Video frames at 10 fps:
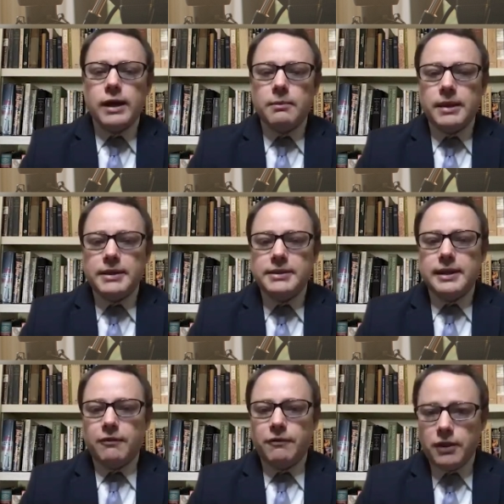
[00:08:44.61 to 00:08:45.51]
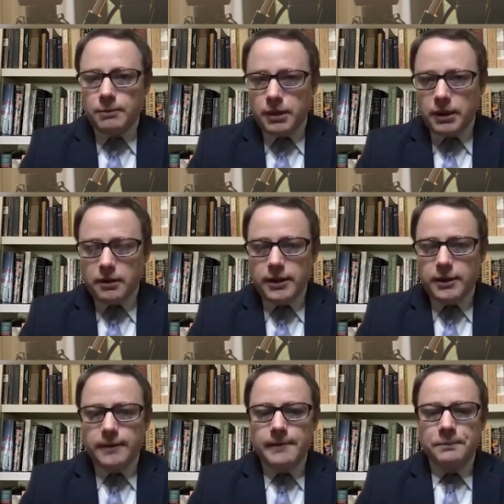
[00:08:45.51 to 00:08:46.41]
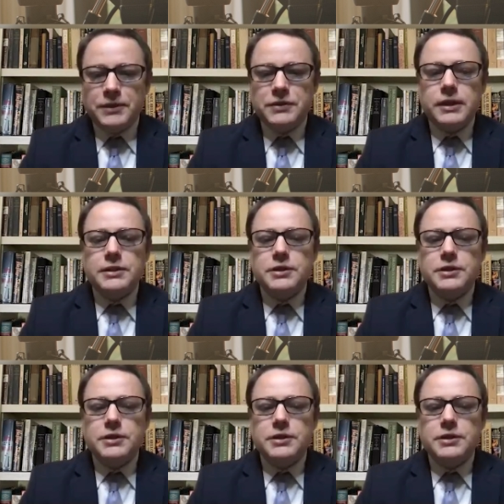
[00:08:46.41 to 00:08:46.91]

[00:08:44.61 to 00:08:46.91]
The board recommended that Philip LeClaire,